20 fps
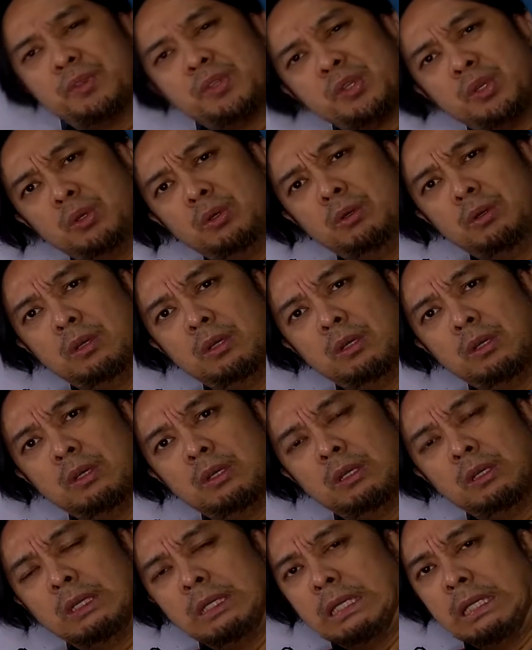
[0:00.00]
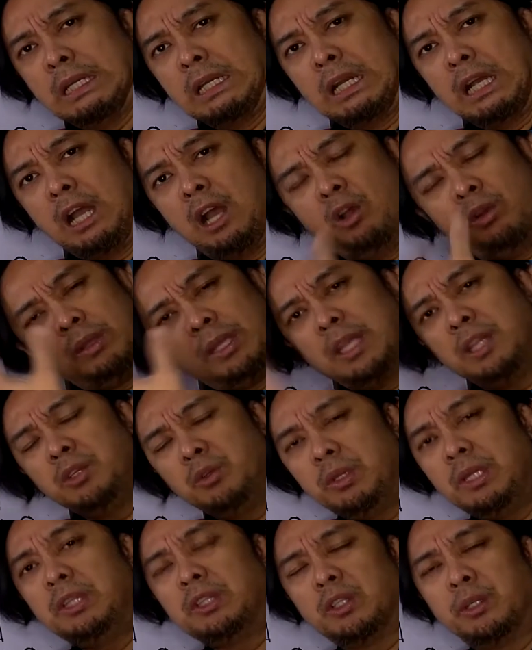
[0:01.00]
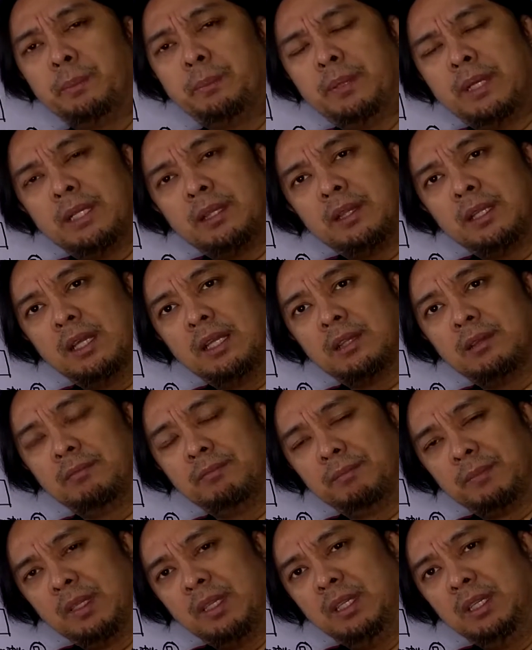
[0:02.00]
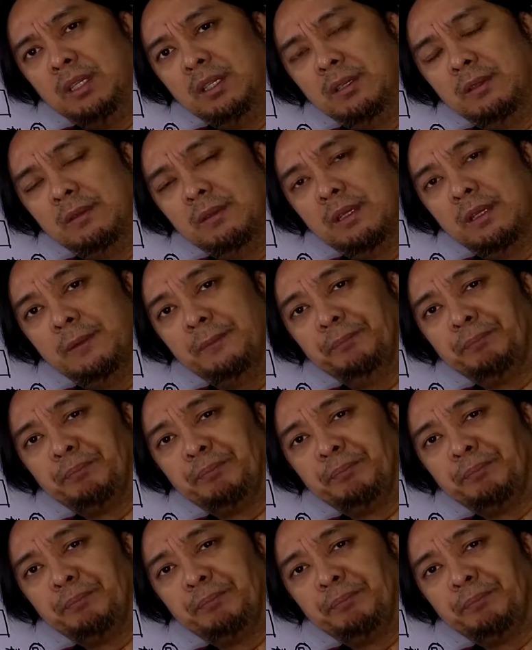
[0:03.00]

So, how can you interpret that in a